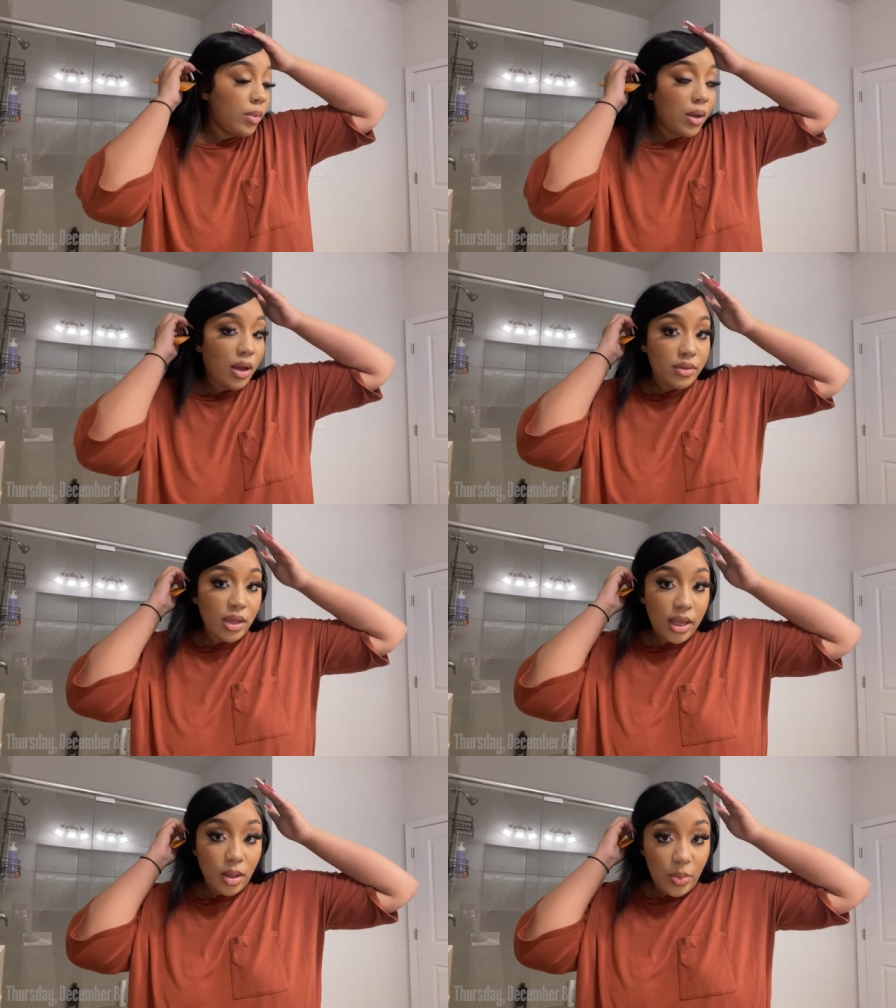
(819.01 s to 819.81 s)
I
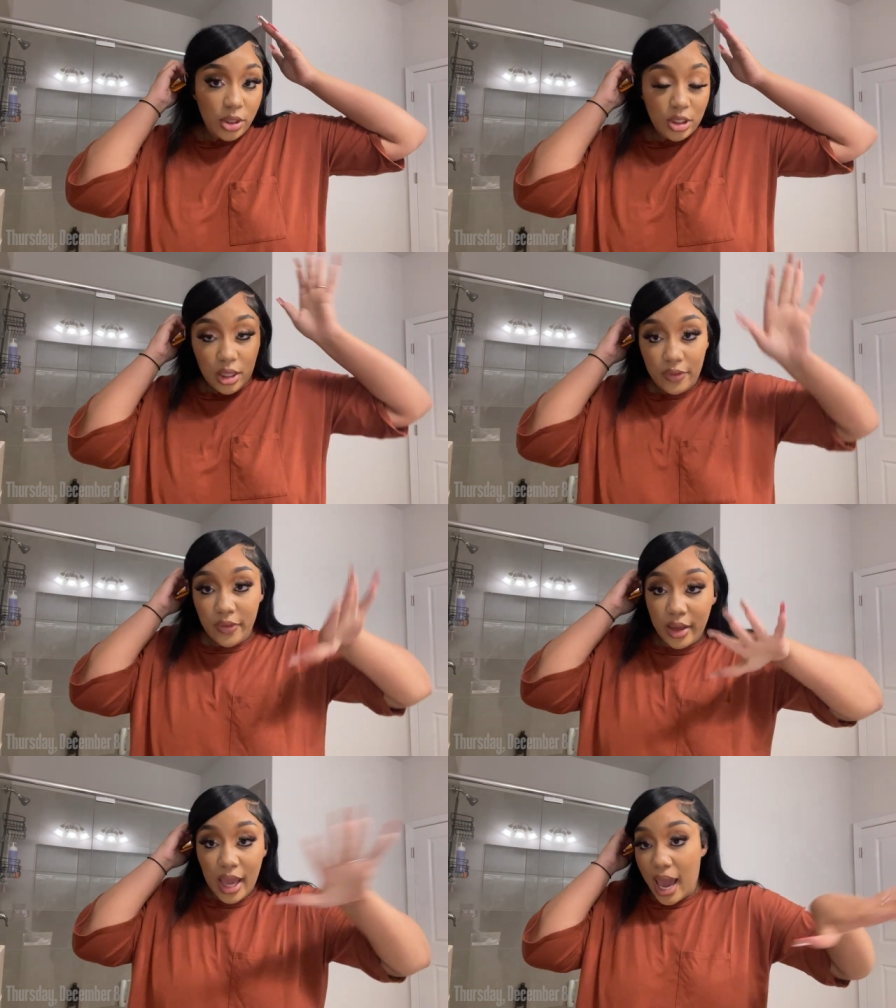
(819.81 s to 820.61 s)
also got the pictures in
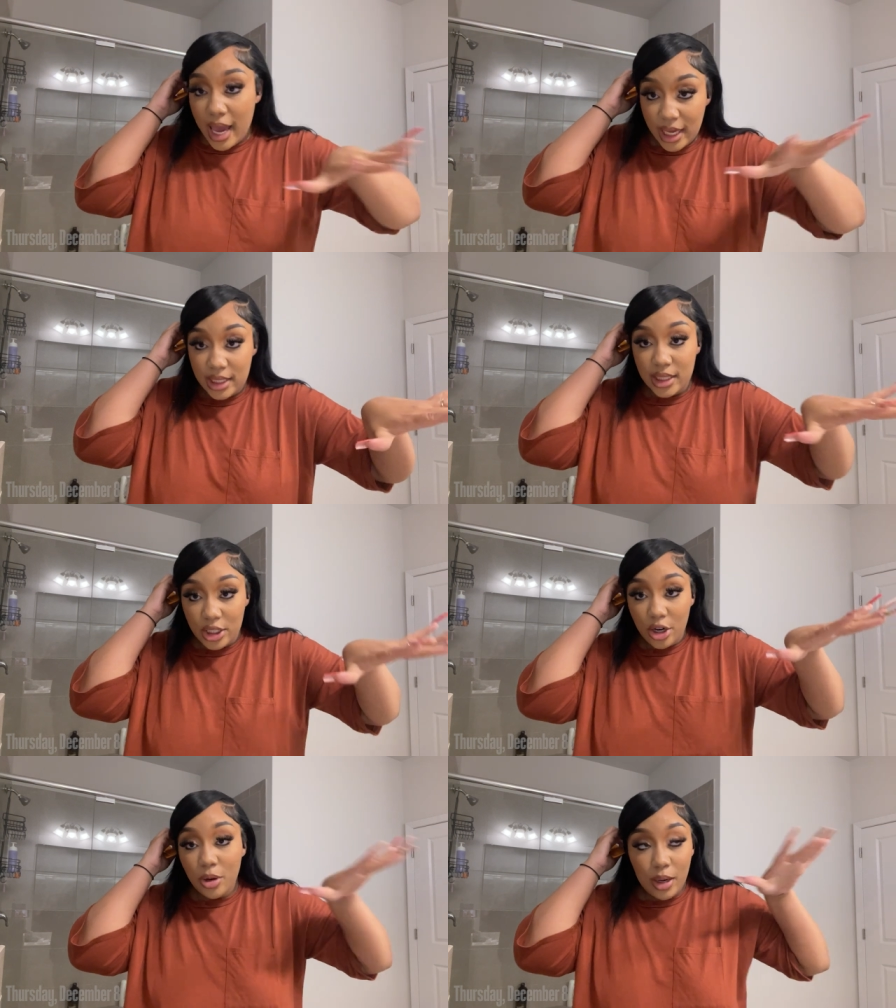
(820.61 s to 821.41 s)
case
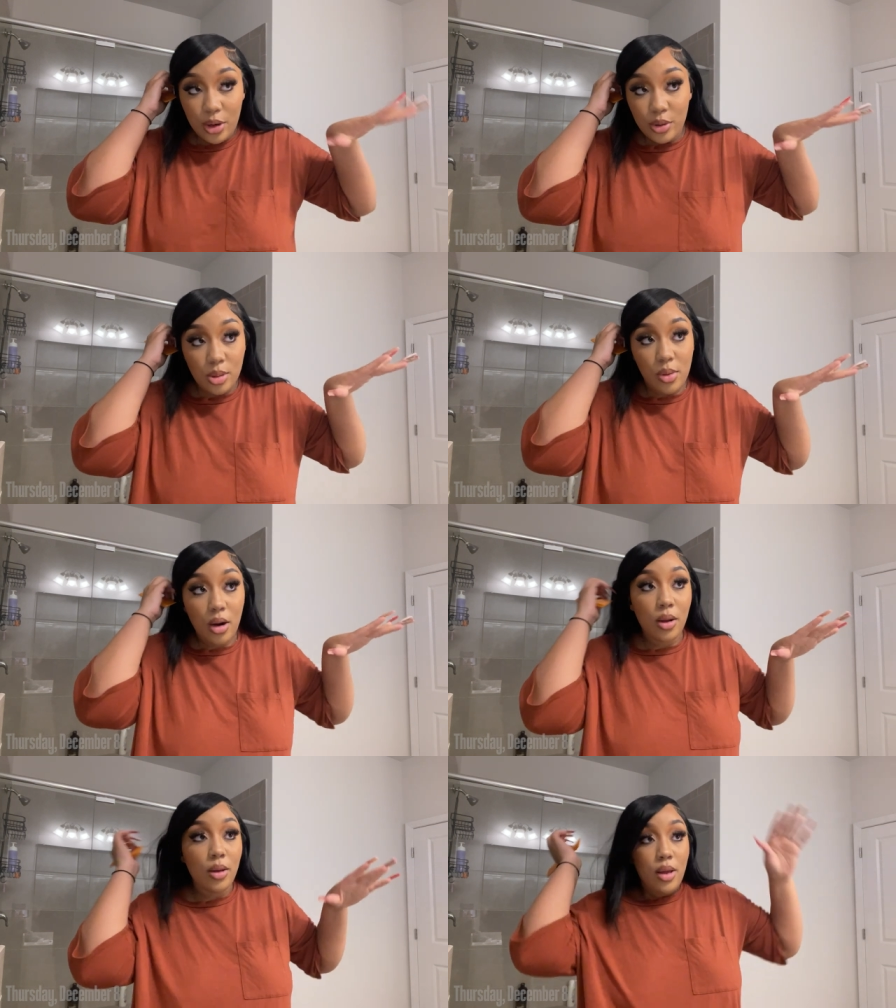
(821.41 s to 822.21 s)
you're gonna do it
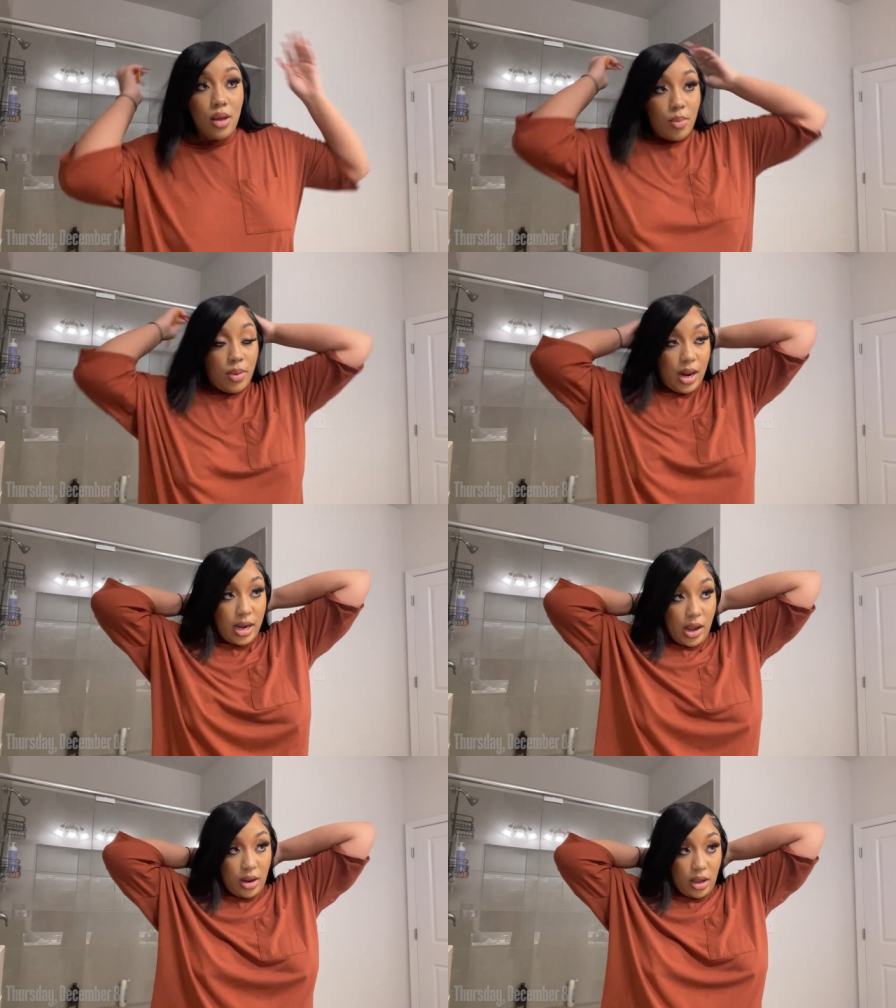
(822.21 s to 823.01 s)
tomorrow, but I
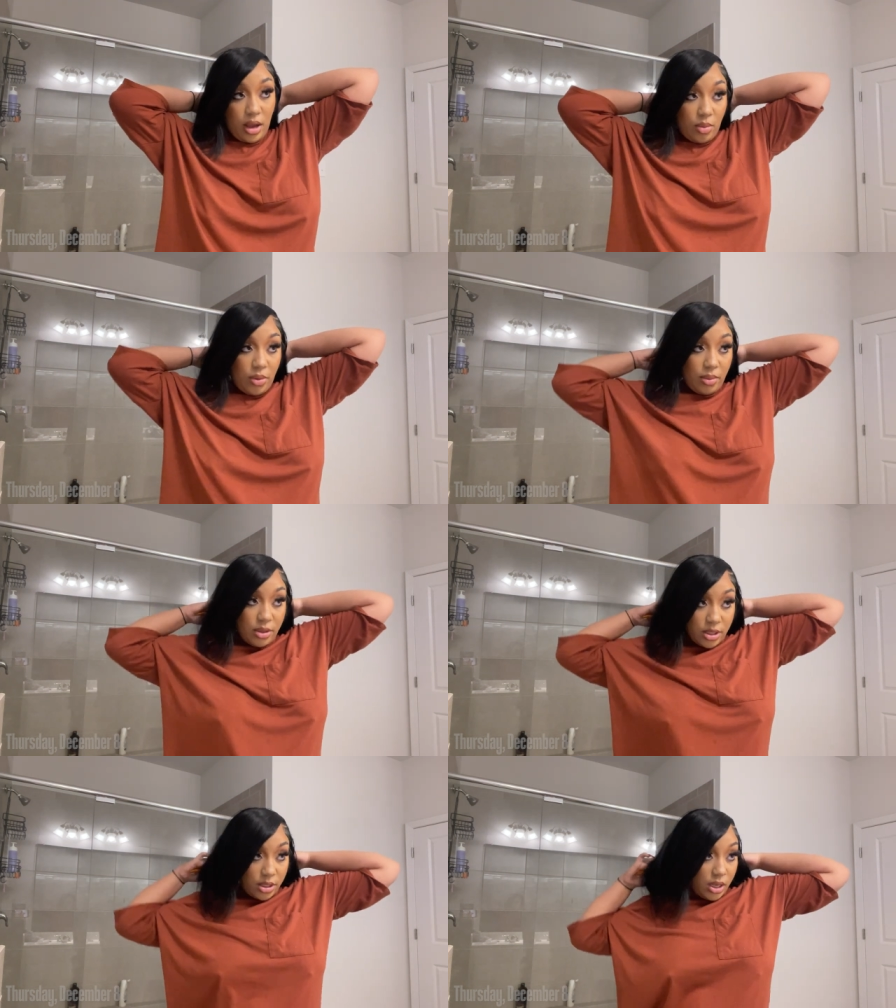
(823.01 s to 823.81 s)
doubt it. I'll
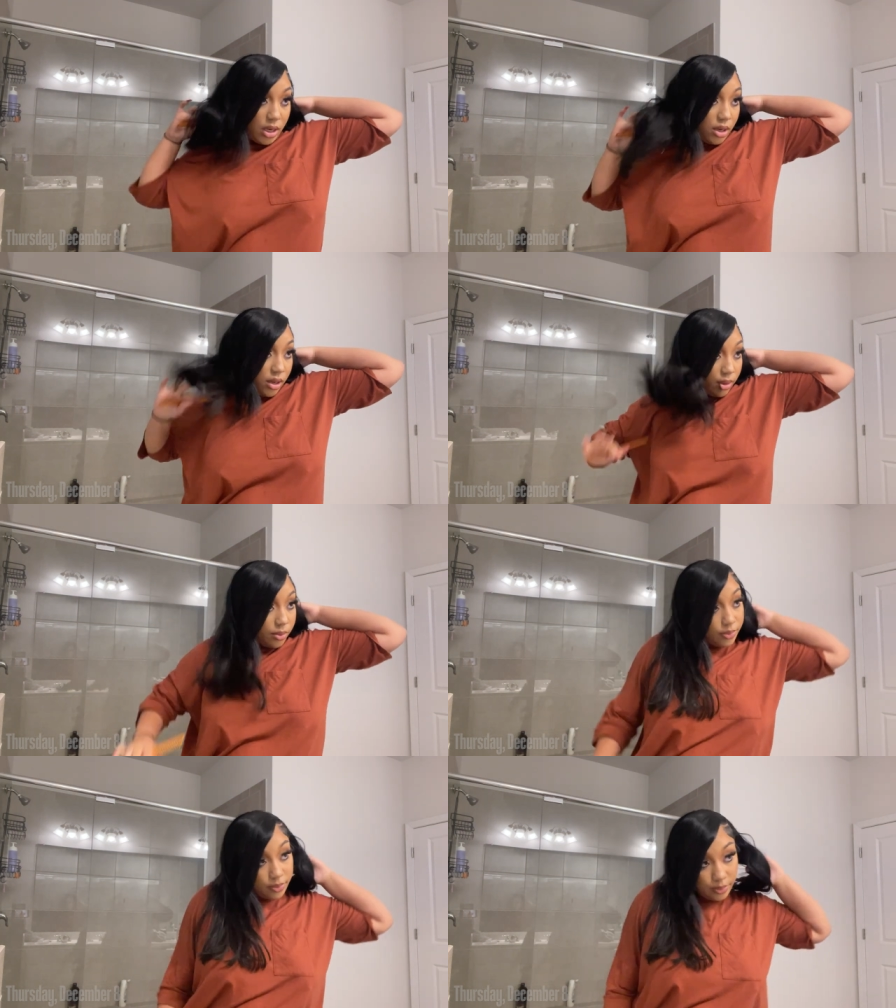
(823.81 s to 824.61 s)
probably just end up